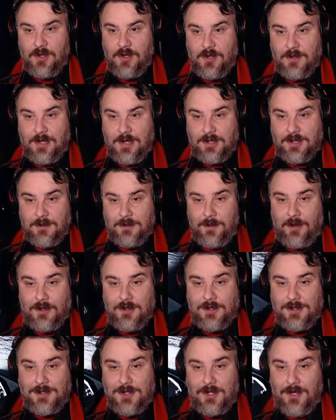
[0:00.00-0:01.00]
There's a
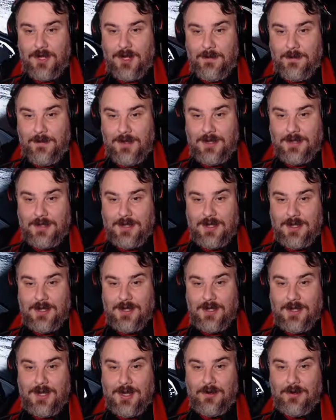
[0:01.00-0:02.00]
monster. I made it
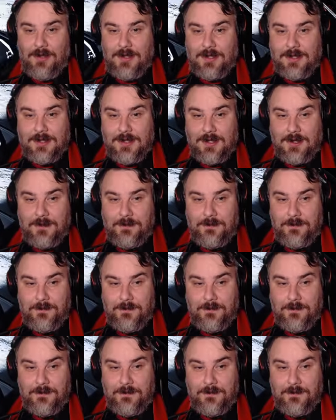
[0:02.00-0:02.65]
in and out in time.